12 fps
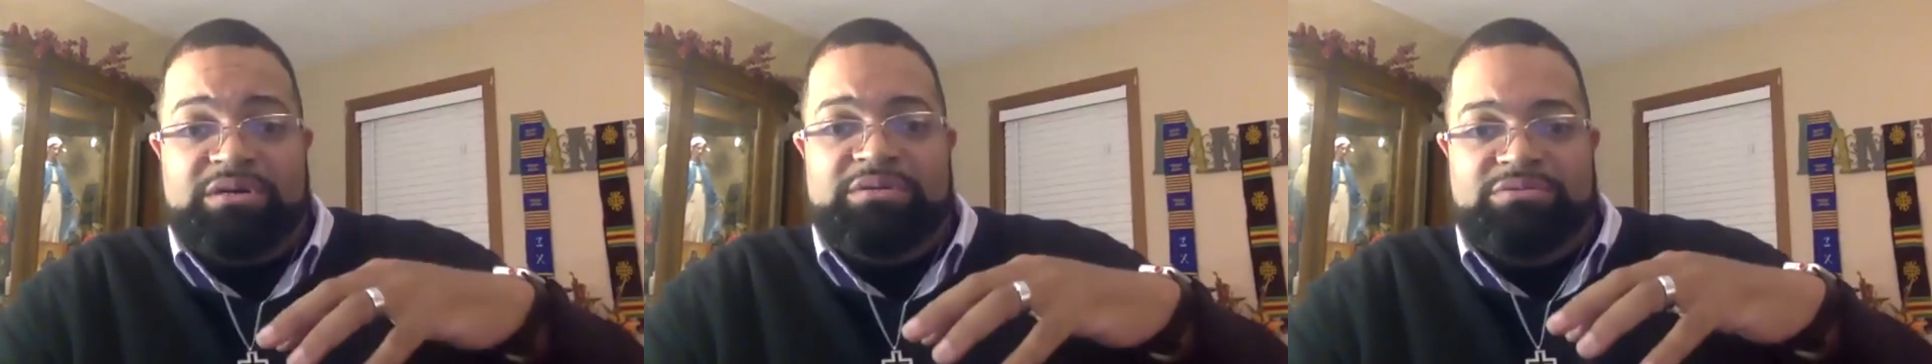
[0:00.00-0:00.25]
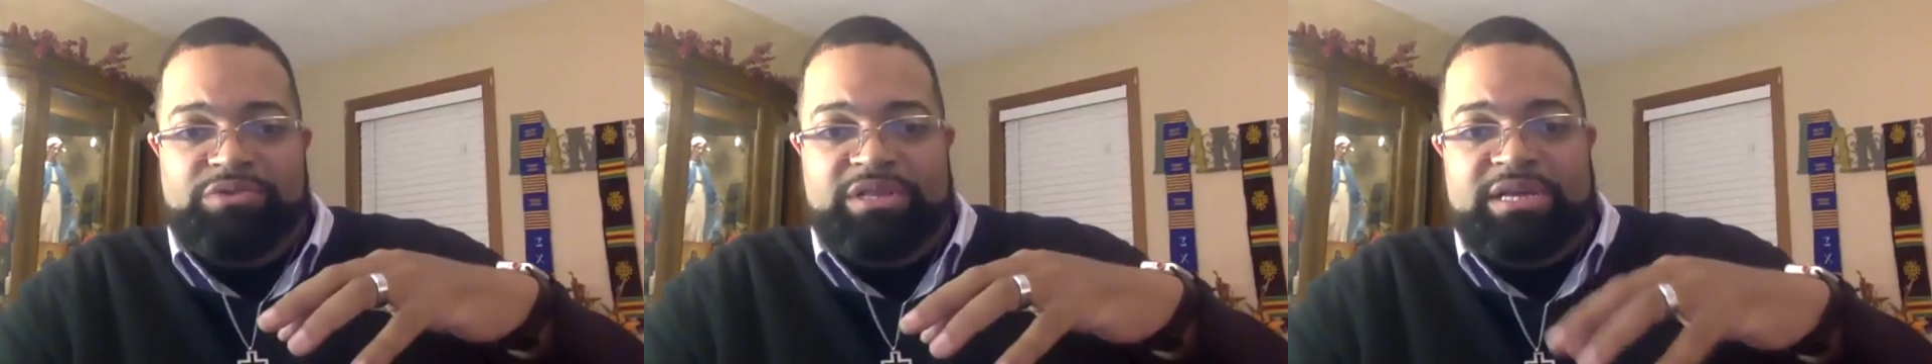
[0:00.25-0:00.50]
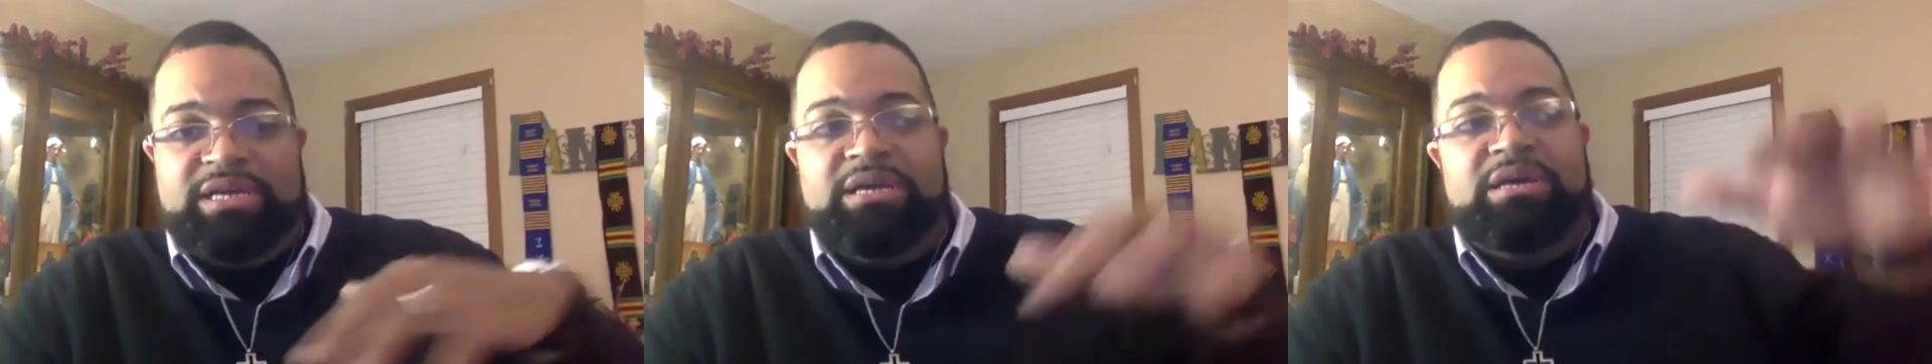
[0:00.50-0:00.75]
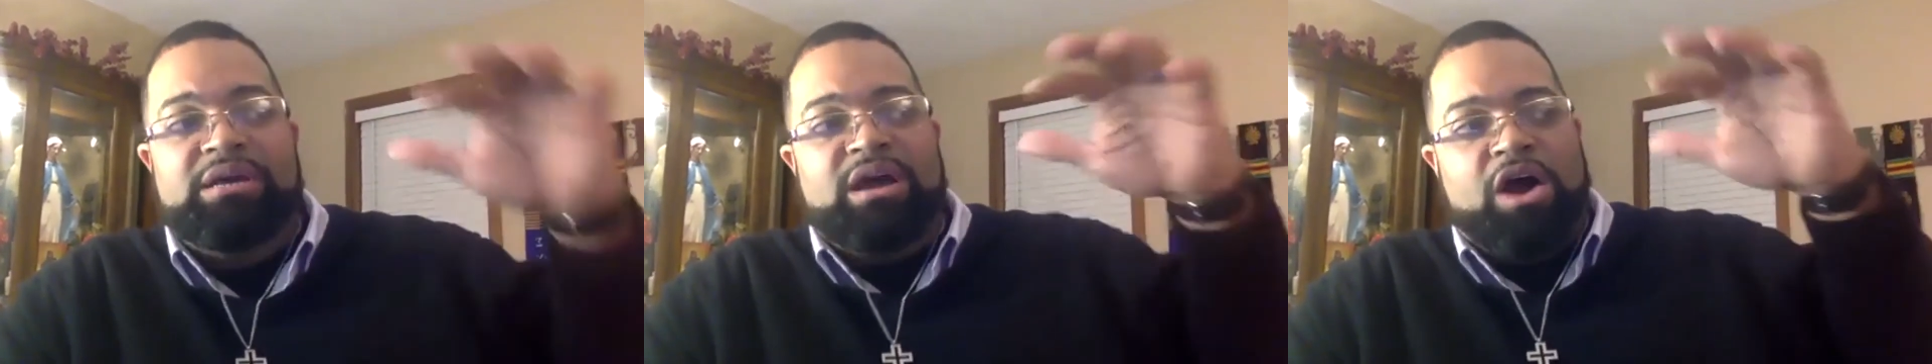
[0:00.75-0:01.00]
really
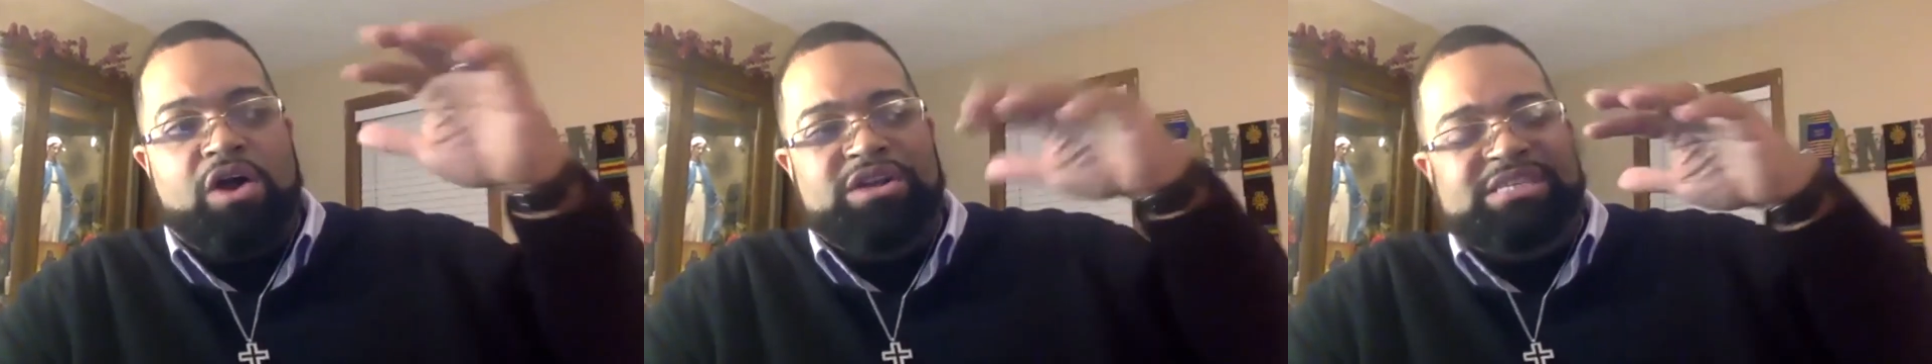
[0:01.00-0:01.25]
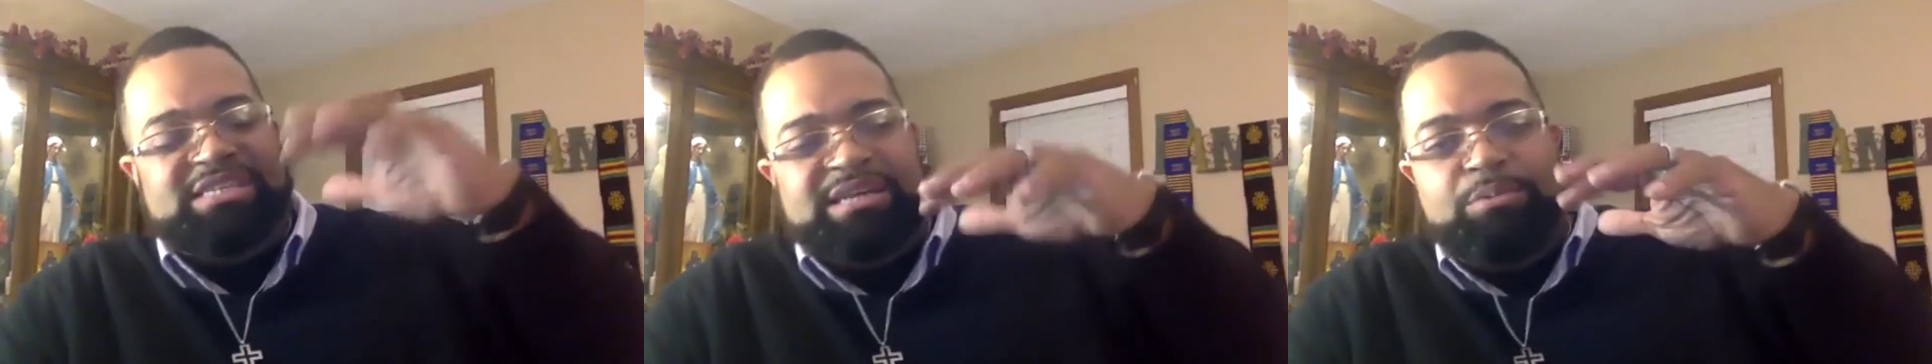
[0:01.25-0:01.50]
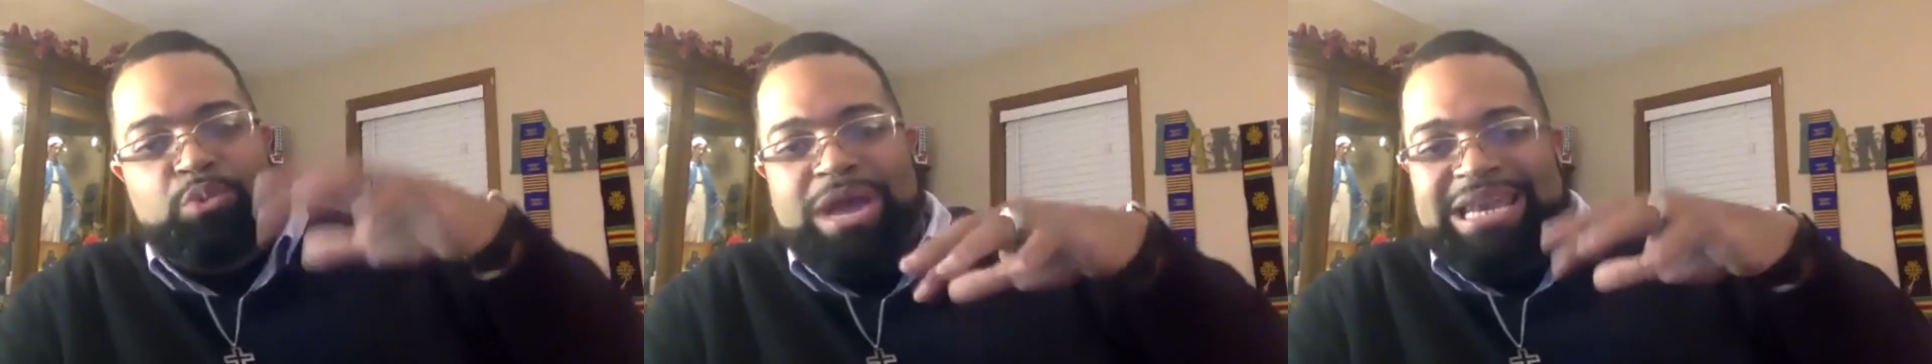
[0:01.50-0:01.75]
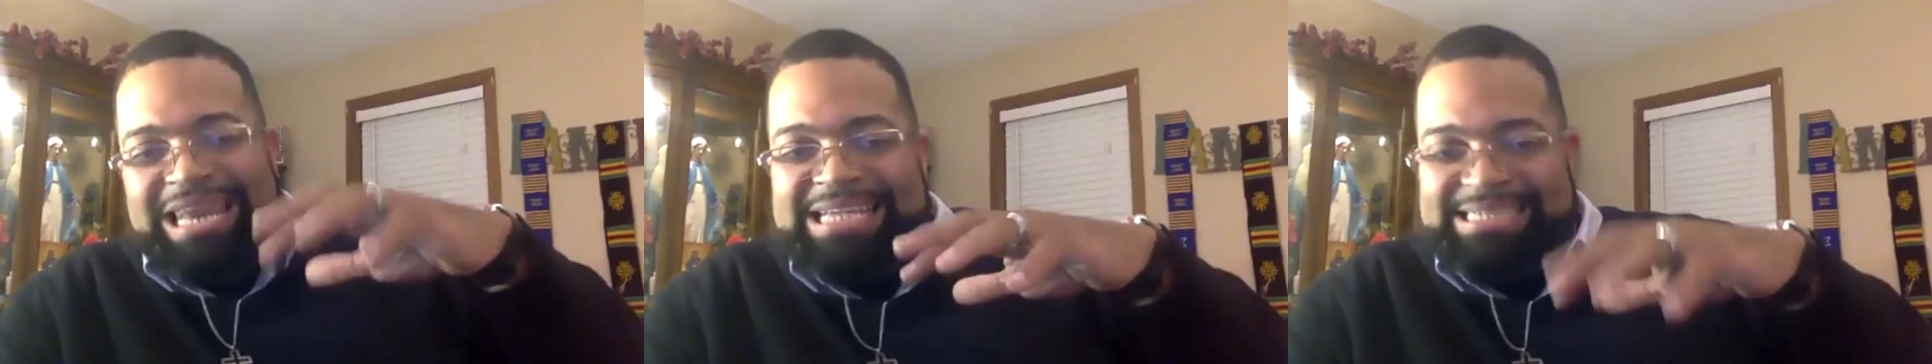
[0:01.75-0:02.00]
are in some way
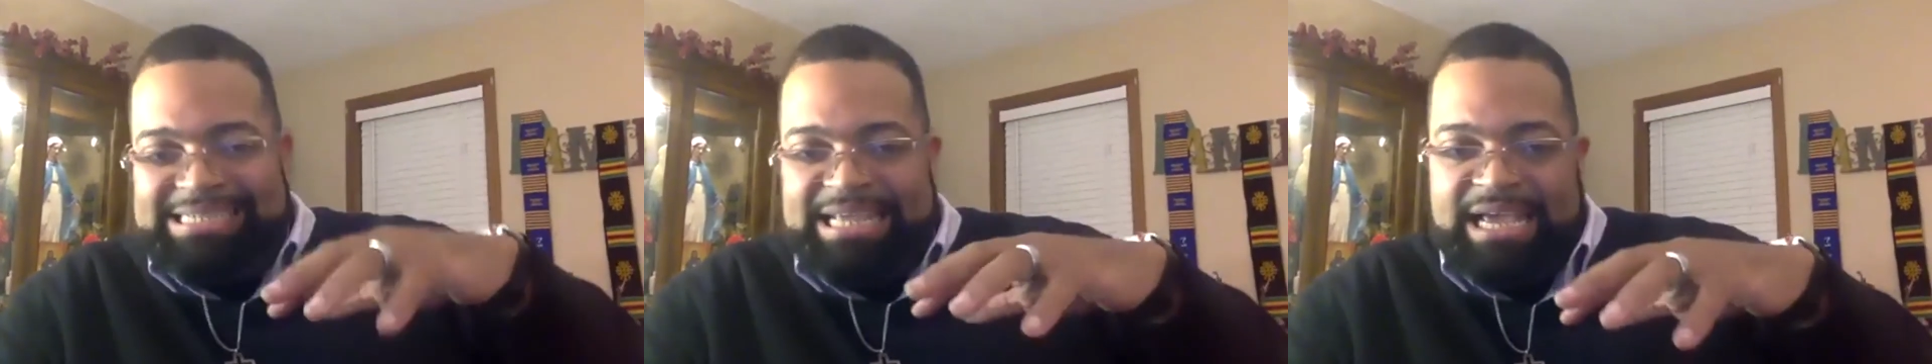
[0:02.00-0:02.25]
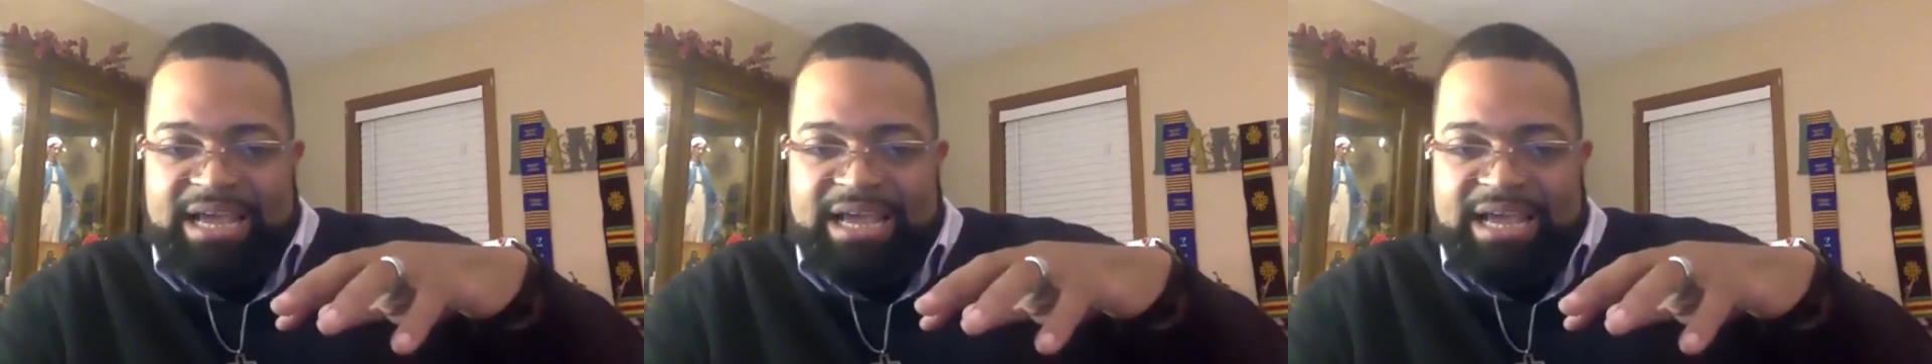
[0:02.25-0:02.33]
less than.